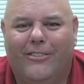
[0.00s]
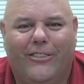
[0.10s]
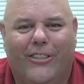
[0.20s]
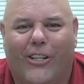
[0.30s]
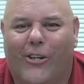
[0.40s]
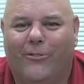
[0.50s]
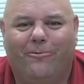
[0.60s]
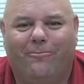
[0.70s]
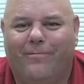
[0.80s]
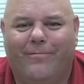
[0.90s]
a
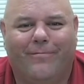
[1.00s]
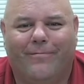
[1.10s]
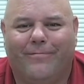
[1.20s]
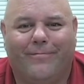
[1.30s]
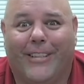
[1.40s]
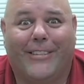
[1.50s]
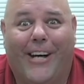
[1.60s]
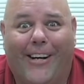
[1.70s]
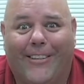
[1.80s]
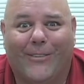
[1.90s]

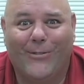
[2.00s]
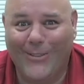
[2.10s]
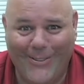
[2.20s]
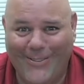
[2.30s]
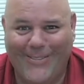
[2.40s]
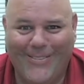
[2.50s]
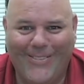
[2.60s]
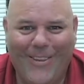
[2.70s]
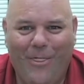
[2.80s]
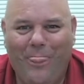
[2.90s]
tanker, woo!
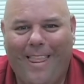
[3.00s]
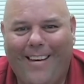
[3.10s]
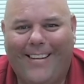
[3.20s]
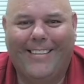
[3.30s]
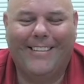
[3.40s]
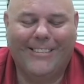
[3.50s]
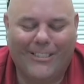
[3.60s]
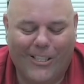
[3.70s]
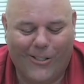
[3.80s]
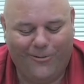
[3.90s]

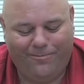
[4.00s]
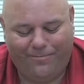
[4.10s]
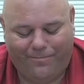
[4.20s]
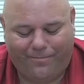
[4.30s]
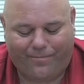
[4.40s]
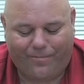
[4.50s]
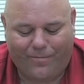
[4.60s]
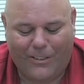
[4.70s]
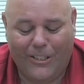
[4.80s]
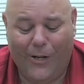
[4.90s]
So,
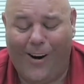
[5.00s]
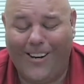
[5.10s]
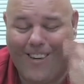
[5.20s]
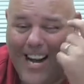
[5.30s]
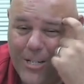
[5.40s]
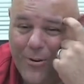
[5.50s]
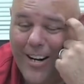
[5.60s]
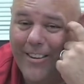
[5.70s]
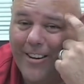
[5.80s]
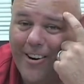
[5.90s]
I
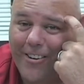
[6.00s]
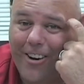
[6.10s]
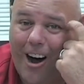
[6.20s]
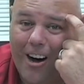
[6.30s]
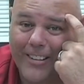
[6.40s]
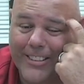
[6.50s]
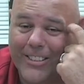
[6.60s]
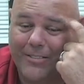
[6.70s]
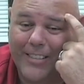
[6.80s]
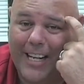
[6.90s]
graduated there in
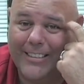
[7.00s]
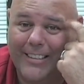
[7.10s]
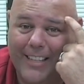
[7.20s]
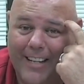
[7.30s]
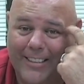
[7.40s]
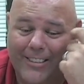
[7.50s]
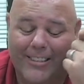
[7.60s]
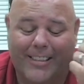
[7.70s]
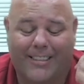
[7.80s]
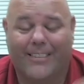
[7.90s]
August of
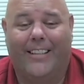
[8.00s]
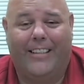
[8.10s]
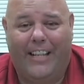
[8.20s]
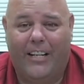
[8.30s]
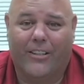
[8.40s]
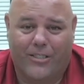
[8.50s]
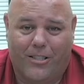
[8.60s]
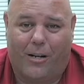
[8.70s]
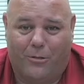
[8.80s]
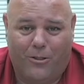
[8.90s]
1996 in the heat of the
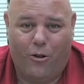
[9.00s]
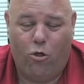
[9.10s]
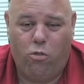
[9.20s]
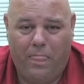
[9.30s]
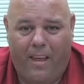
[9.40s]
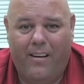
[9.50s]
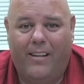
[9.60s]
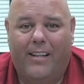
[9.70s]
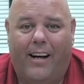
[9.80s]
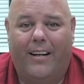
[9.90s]
summer.
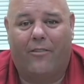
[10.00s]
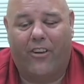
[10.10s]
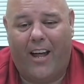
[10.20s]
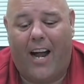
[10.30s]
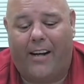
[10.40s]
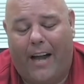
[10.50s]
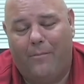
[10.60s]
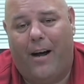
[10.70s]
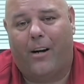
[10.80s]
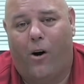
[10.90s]
And after that, I
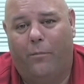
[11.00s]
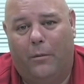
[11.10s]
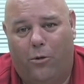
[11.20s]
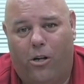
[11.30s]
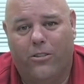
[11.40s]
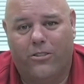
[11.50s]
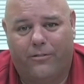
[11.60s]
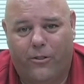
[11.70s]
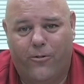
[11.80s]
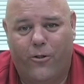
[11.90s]
came back home to
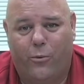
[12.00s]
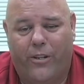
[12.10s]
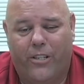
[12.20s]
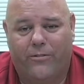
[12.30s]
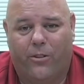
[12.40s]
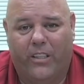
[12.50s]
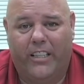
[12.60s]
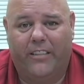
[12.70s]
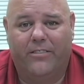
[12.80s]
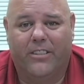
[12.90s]
Burleson for 2 weeks for
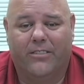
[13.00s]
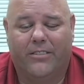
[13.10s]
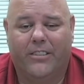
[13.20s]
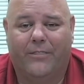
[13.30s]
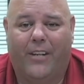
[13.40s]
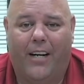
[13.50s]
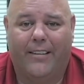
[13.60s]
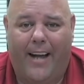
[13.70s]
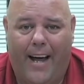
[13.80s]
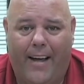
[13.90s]
leave to see
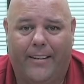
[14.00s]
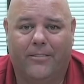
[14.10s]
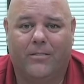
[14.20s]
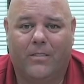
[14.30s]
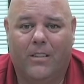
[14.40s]
my dad and